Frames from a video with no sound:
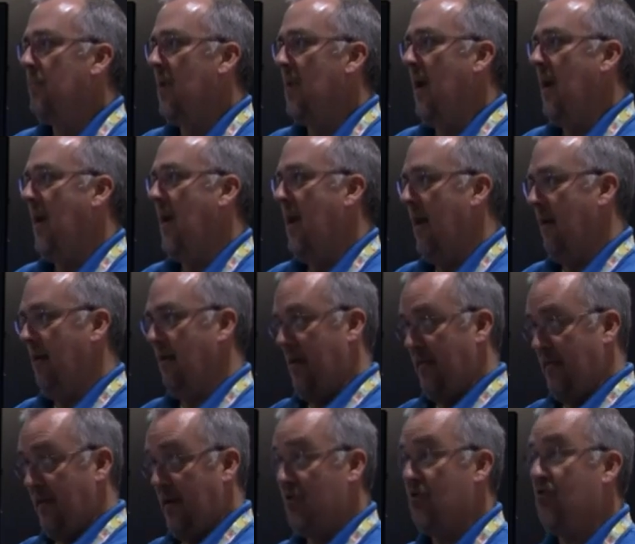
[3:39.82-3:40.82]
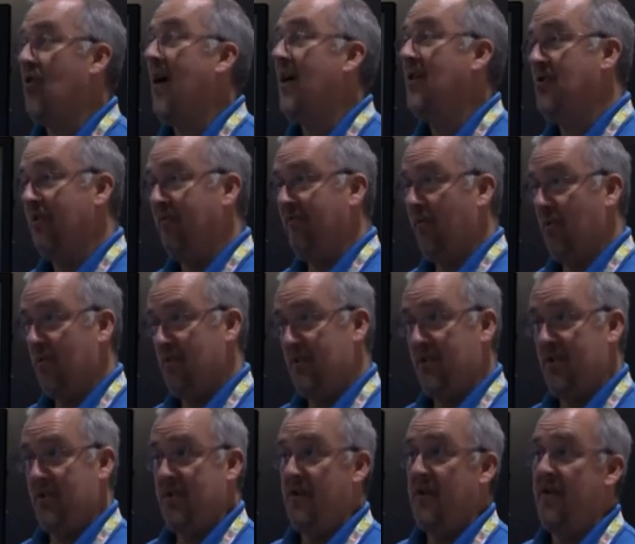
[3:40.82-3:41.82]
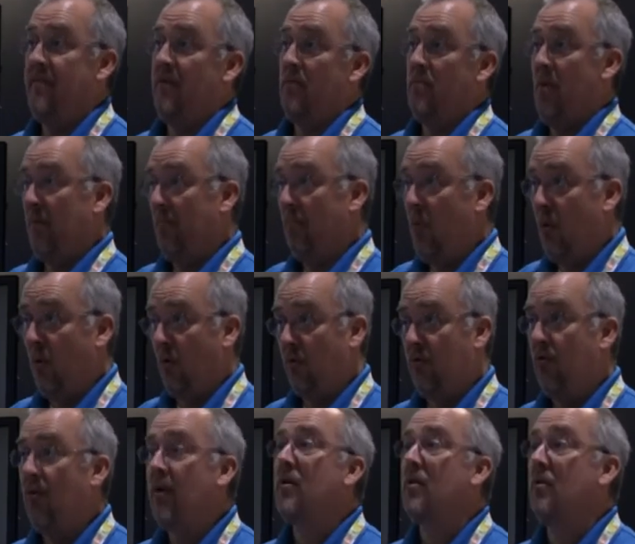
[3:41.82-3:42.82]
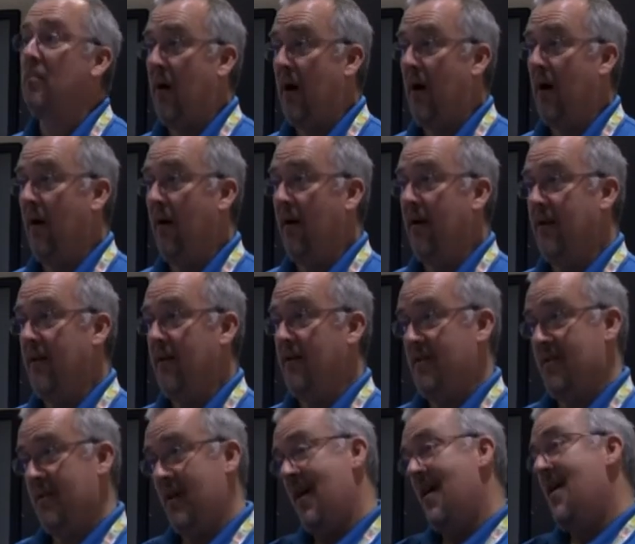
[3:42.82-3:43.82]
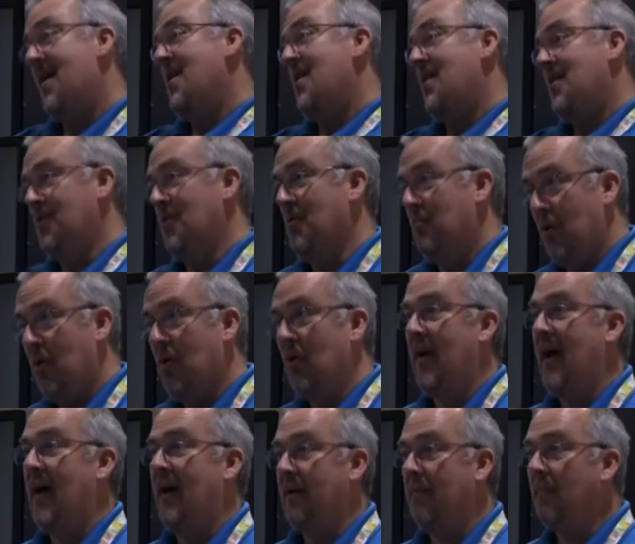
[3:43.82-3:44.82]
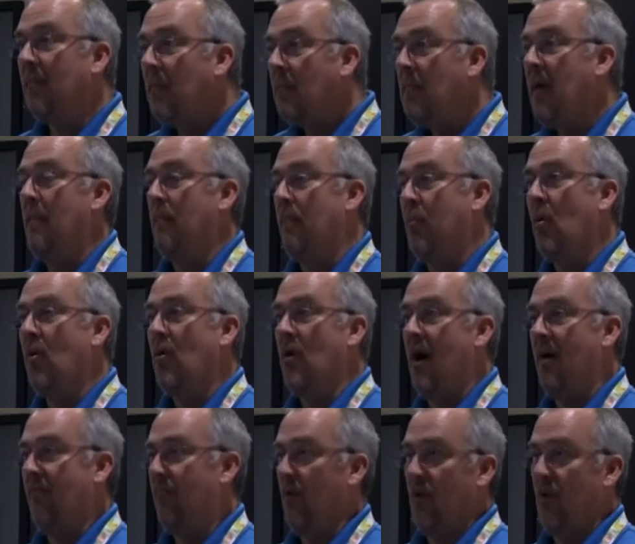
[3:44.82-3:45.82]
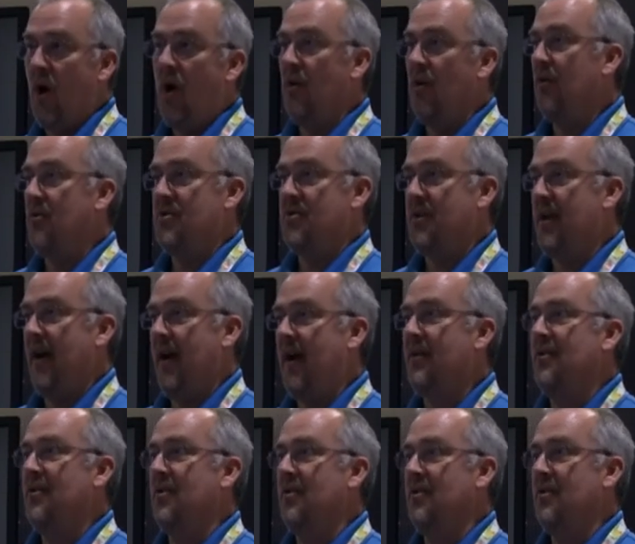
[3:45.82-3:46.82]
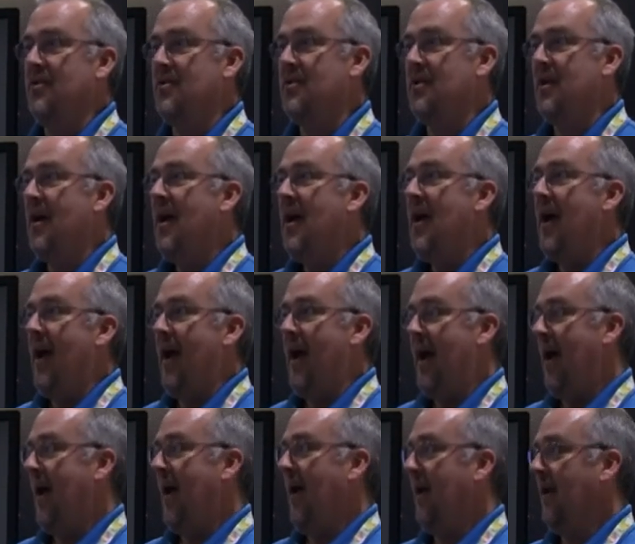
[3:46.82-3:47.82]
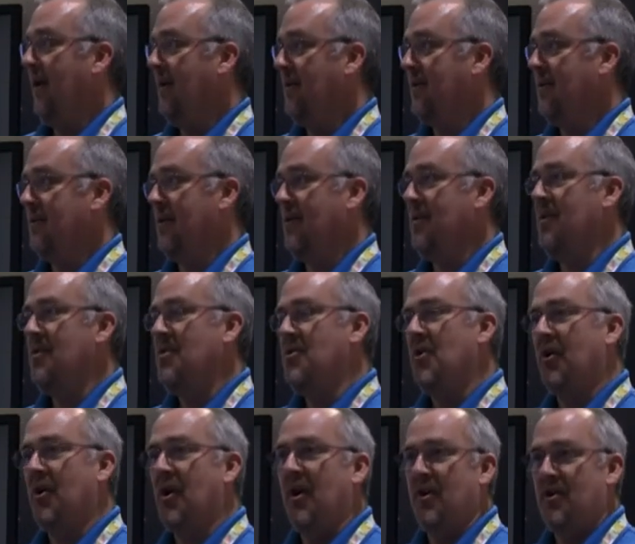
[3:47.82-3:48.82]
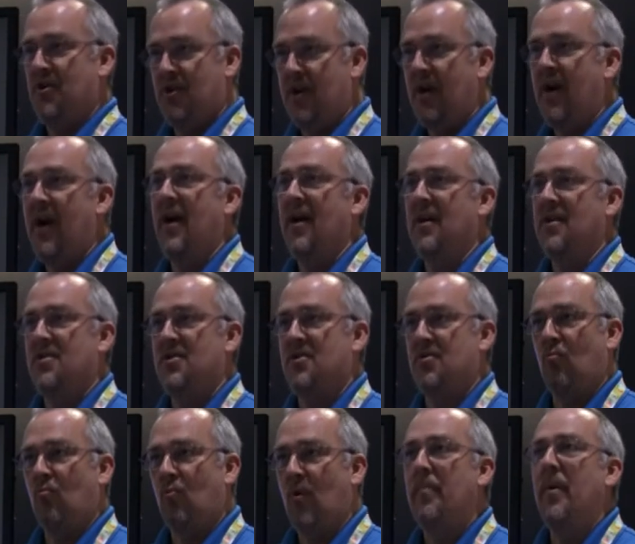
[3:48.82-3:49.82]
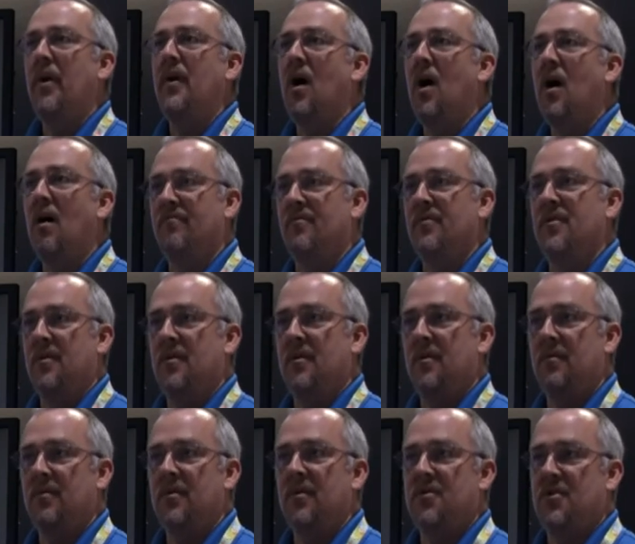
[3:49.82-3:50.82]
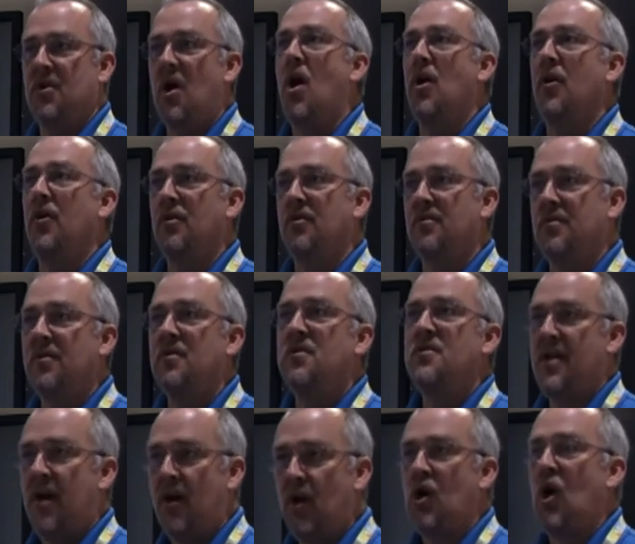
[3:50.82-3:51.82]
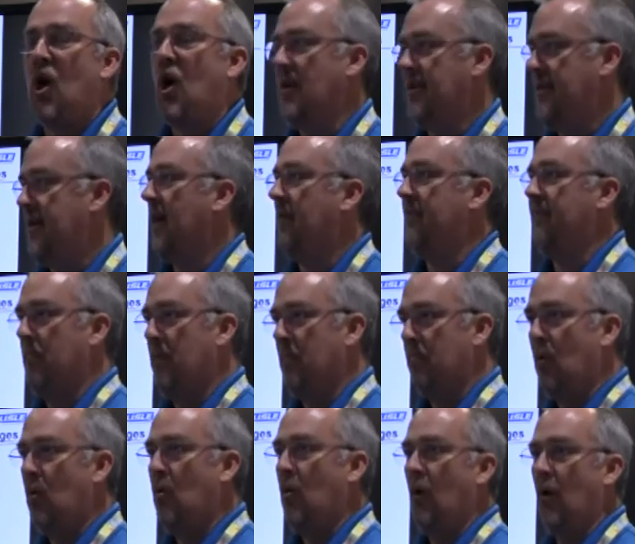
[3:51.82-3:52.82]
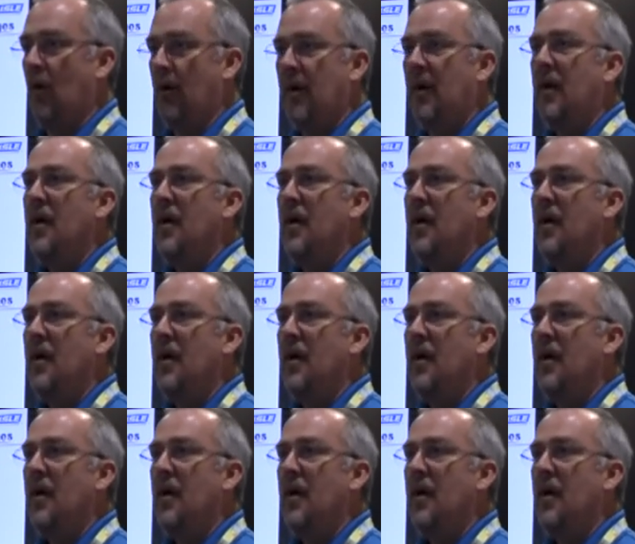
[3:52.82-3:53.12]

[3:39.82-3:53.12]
And then the extraction forces is even the more critical part. Is you pull that board off with all those connectors, and you're going to chance ripping off the soldered center contact from the board.